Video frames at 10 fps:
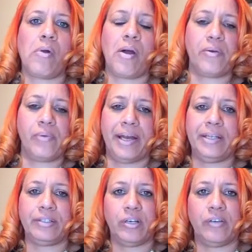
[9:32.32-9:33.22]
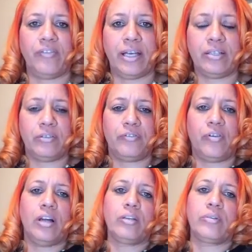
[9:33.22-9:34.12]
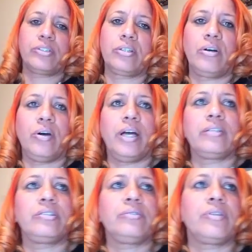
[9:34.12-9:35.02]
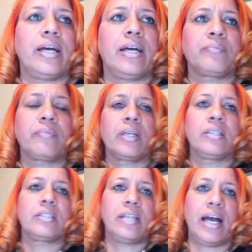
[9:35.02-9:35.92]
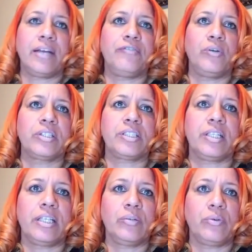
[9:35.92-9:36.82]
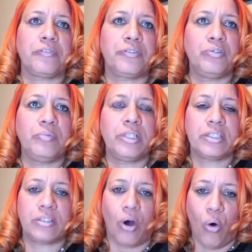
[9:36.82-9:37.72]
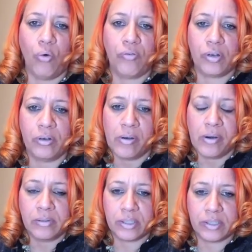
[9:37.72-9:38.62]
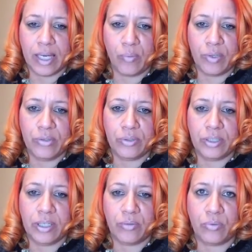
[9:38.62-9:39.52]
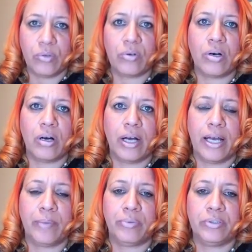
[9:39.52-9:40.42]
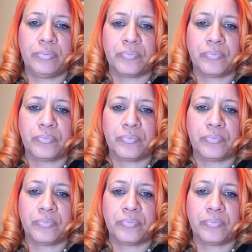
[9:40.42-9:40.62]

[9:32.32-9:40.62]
All right. Y'all inviting your followers. You can go ahead and do that. It's 9:14. We're a few minutes over the time we usually let roll call happen.